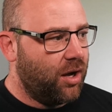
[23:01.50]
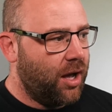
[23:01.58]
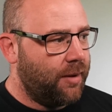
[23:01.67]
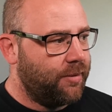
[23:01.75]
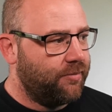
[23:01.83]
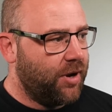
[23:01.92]

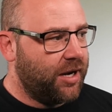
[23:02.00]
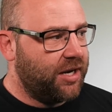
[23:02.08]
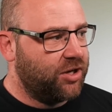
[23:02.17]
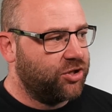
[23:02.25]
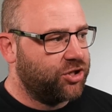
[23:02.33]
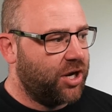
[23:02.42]
up and
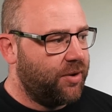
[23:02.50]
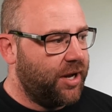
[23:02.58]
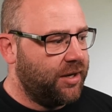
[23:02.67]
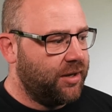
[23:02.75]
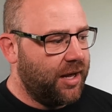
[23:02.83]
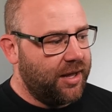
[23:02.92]
running and
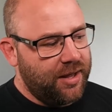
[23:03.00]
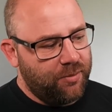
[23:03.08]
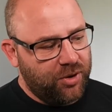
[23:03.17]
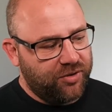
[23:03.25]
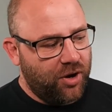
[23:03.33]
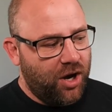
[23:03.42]
showing, and
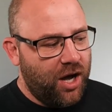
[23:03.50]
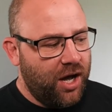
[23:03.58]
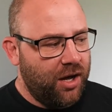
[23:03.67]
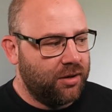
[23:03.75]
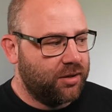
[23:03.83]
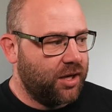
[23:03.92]
then we've got
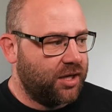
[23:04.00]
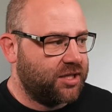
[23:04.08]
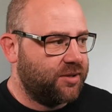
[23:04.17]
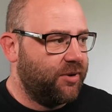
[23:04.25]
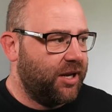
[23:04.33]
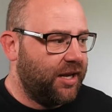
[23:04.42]
our
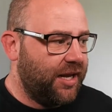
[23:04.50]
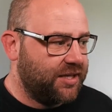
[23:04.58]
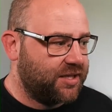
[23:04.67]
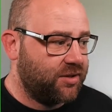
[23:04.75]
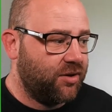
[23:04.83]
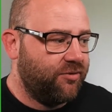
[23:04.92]
customer
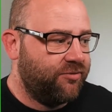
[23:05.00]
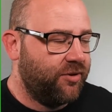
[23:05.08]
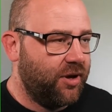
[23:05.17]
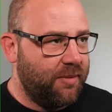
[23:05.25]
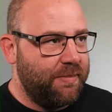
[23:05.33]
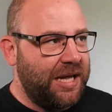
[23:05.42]
list
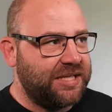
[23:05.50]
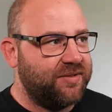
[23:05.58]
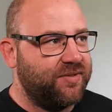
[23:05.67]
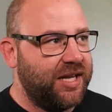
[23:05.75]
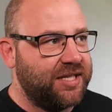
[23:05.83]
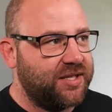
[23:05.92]
of a
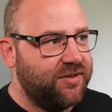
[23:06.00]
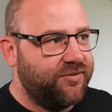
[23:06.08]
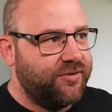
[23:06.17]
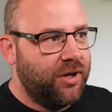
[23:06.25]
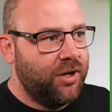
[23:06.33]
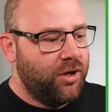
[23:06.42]
massive list
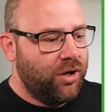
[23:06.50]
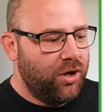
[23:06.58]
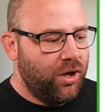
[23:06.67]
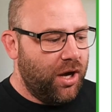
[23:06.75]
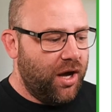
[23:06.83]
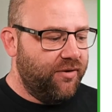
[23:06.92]
of
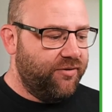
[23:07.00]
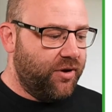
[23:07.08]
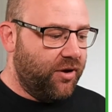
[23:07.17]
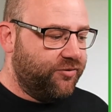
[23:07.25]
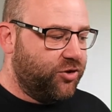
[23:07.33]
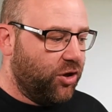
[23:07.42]

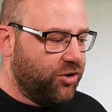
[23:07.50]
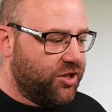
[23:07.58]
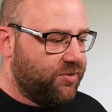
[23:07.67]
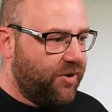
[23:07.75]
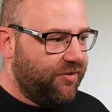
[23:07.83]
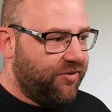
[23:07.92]
John
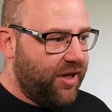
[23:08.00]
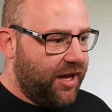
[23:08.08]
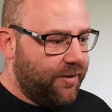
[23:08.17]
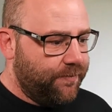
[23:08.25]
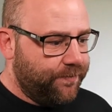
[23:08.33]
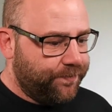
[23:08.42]
Smith
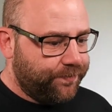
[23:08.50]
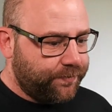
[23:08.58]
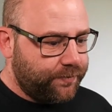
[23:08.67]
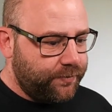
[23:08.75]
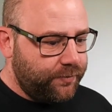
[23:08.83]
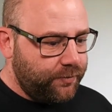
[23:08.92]
there.
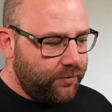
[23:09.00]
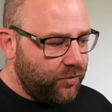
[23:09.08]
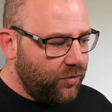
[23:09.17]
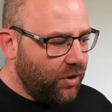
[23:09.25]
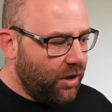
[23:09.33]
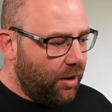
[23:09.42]

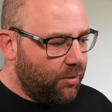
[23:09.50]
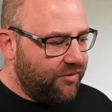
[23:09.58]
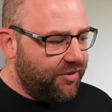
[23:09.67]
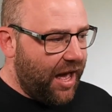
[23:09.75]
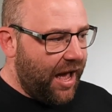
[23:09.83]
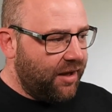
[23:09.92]
And
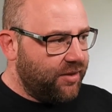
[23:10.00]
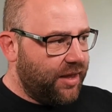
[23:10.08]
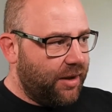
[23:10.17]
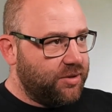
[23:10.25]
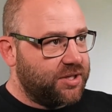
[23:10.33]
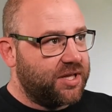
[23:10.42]
with that
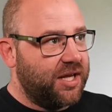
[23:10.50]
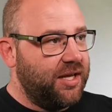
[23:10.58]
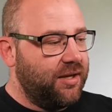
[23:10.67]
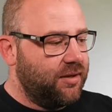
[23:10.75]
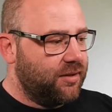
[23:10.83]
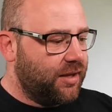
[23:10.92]
was
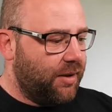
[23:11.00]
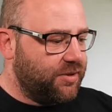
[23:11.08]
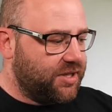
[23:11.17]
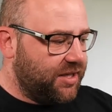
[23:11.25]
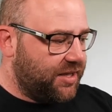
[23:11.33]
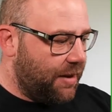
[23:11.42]
the
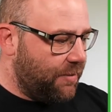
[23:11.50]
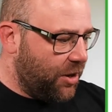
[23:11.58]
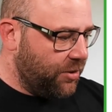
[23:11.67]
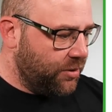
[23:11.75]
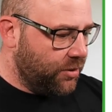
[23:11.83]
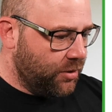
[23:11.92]
demo.